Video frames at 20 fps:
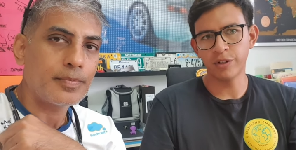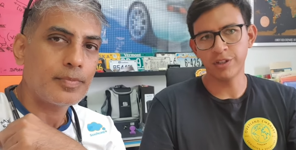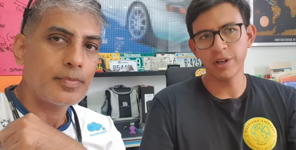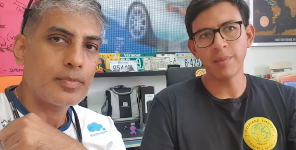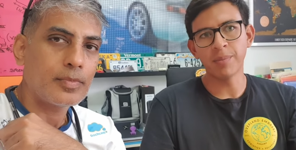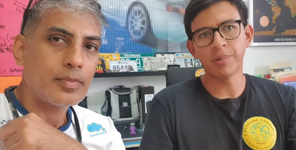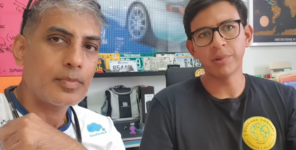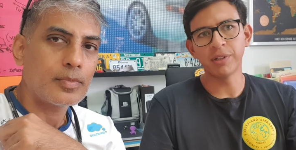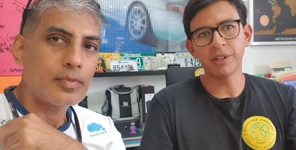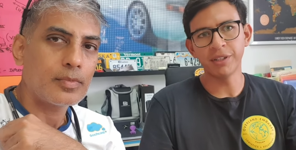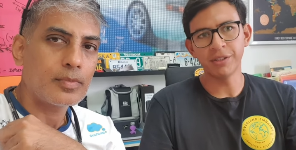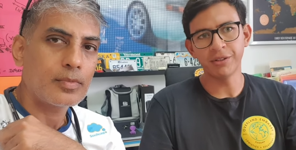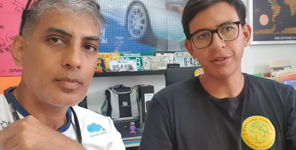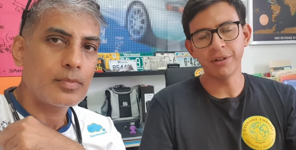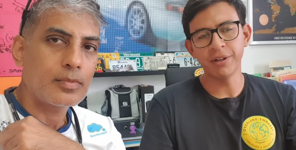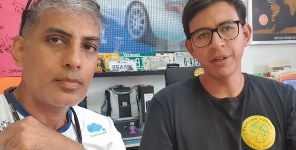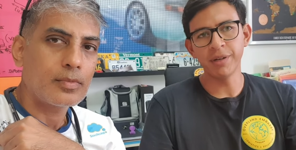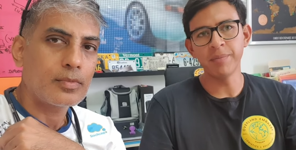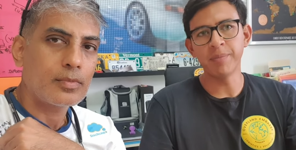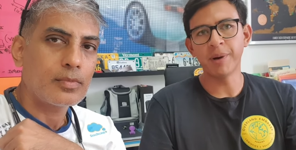Speaker 1: for example,
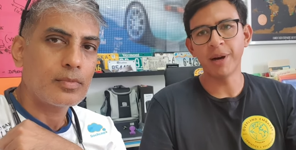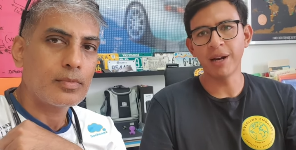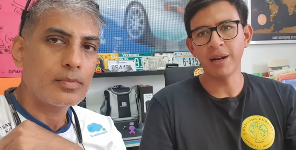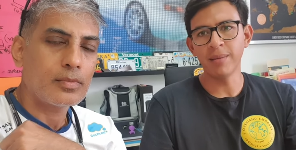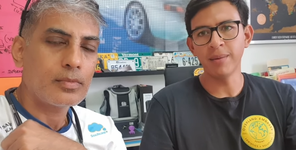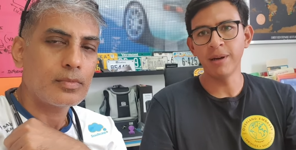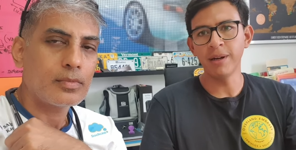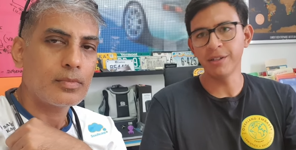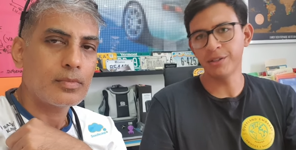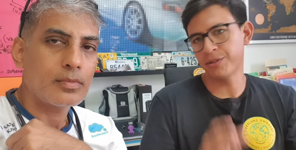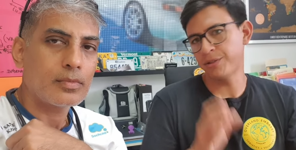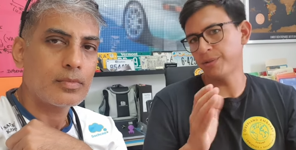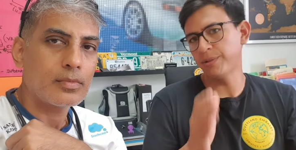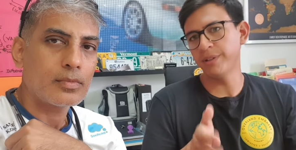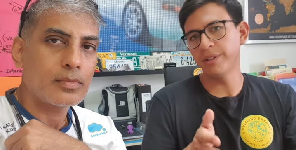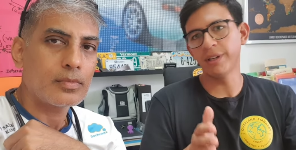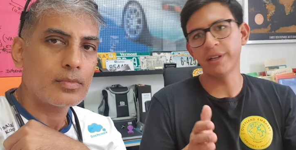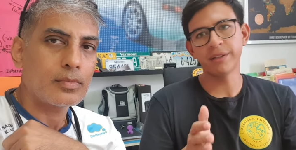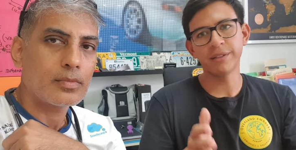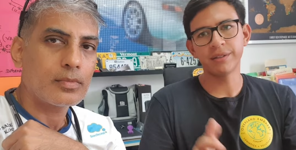entering in Panama is
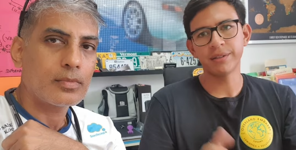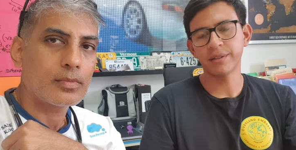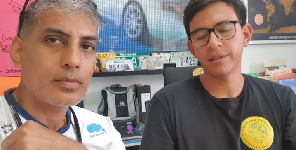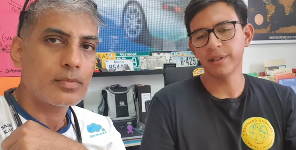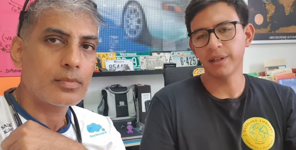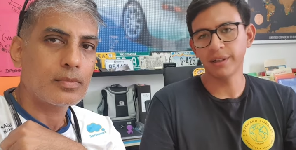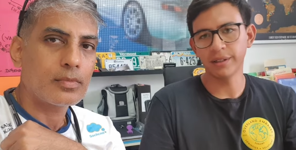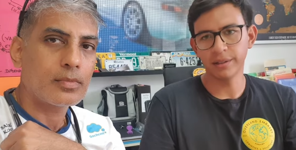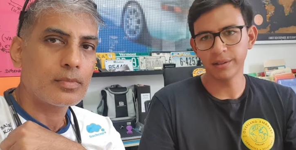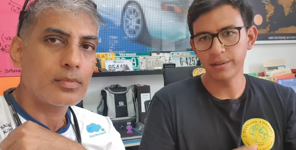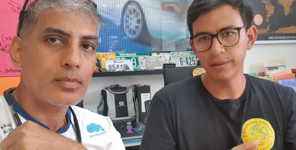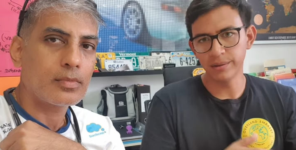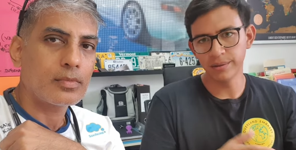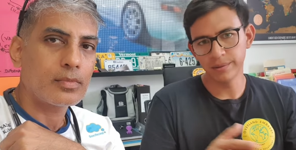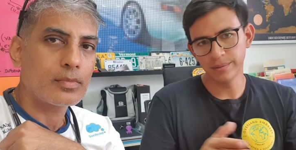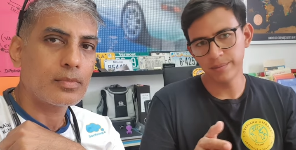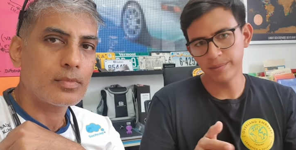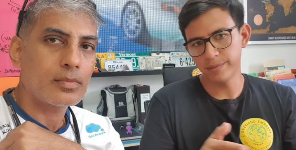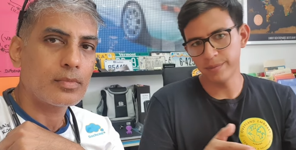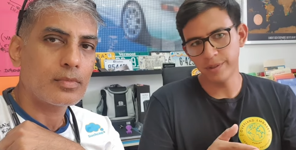three days, like
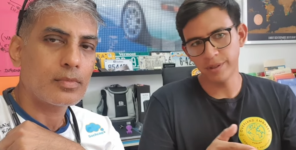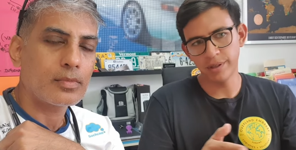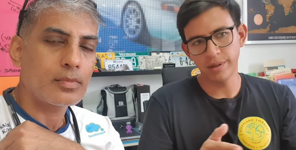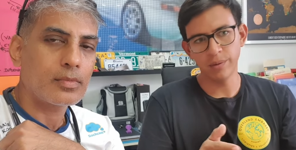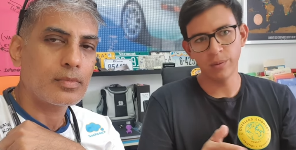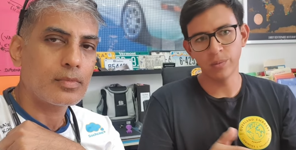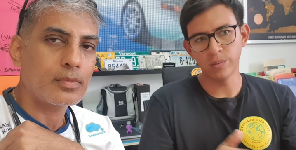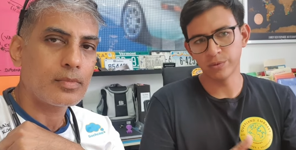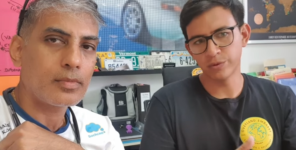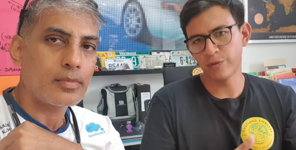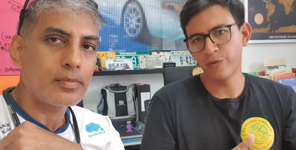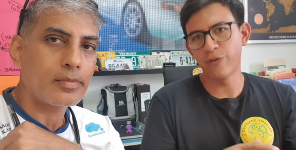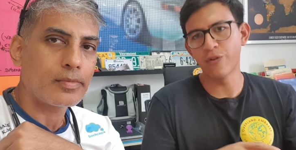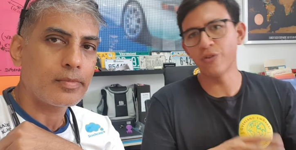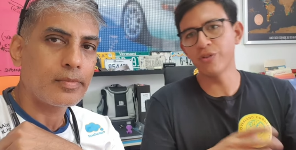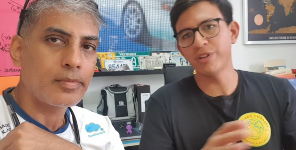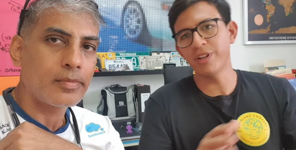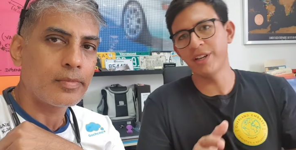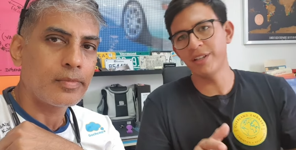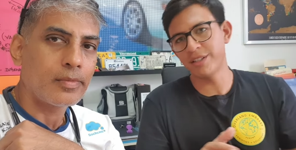
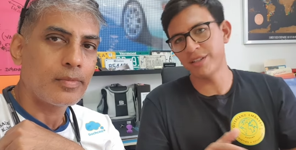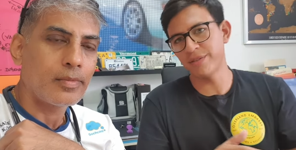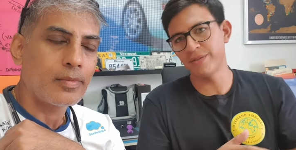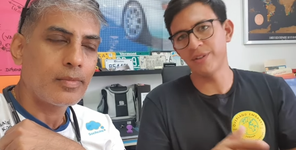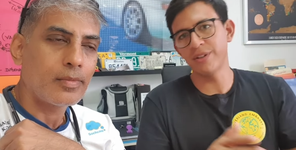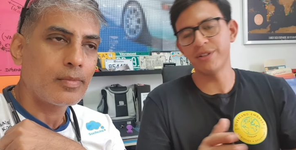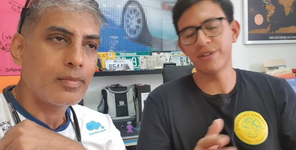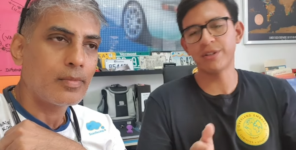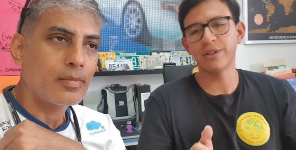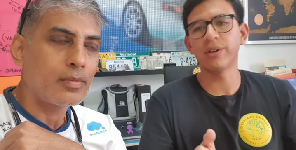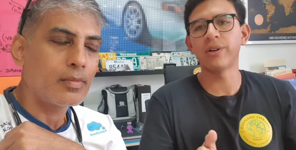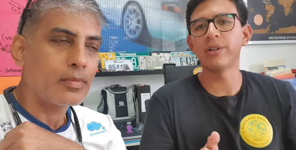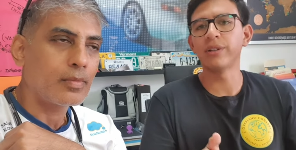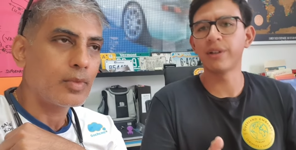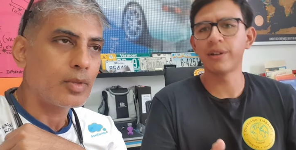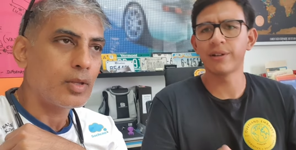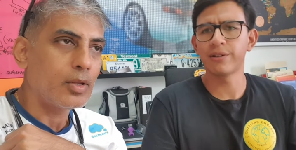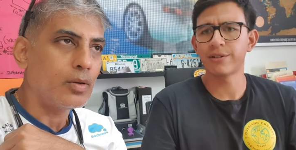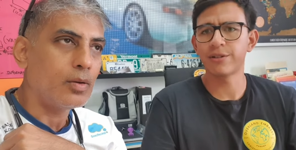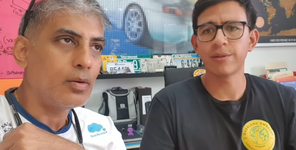four days if there's a
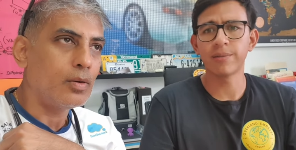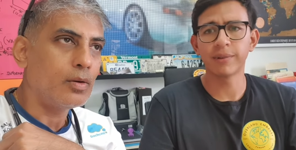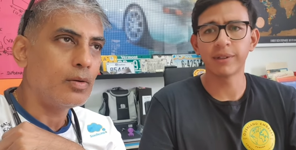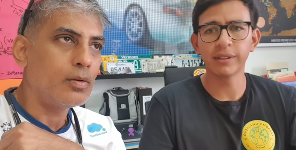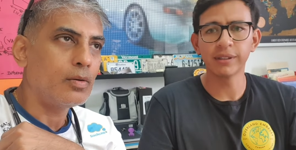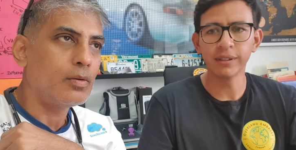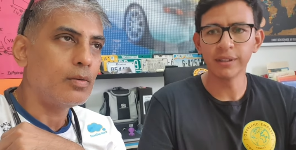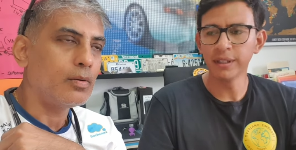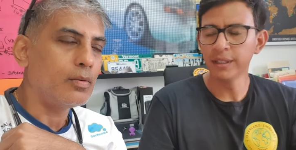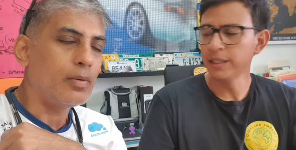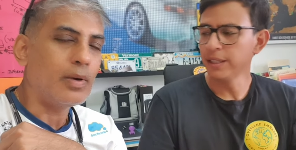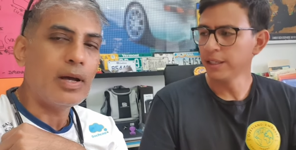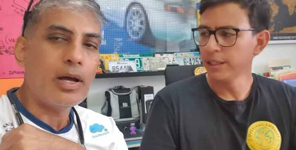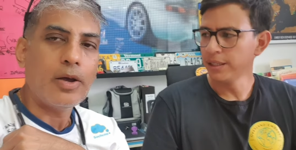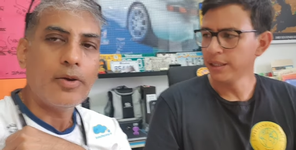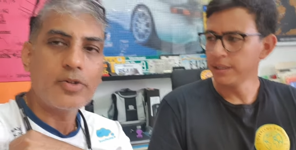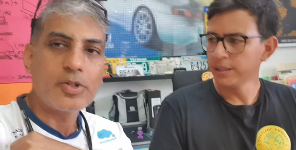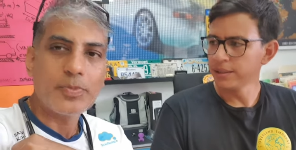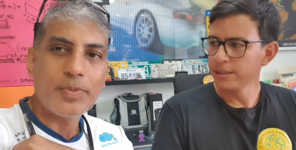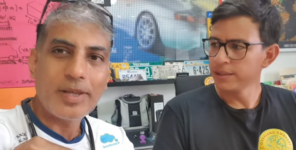holiday or something.
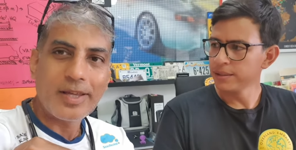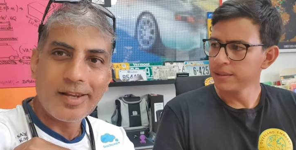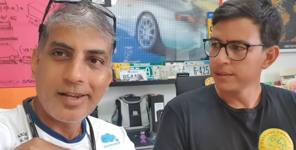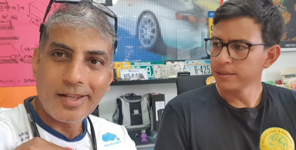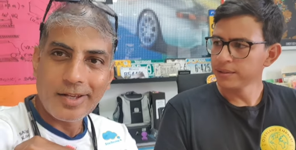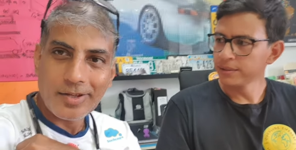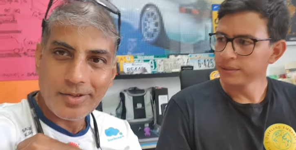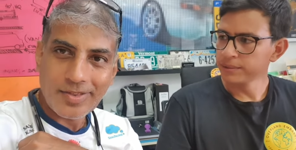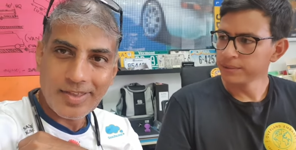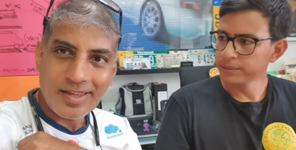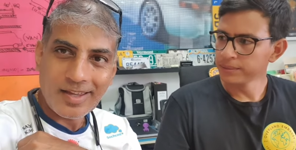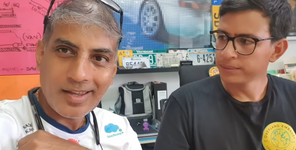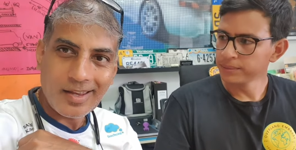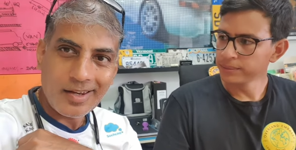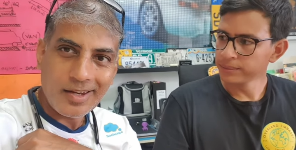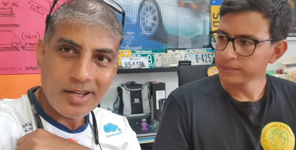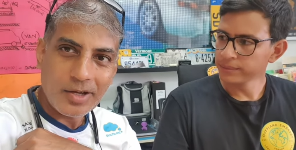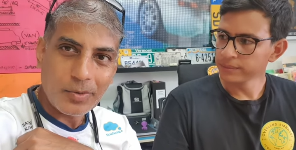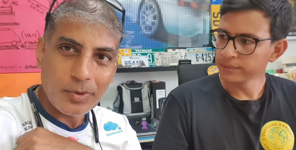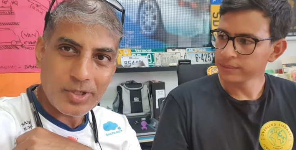
Speaker 2: Wow, I was beginning to think
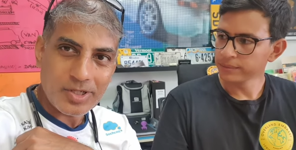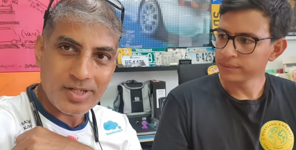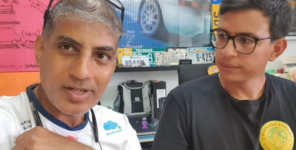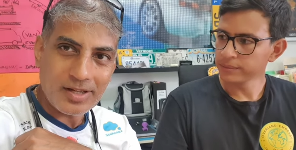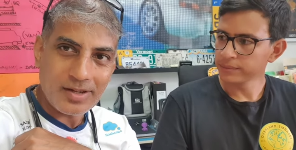India was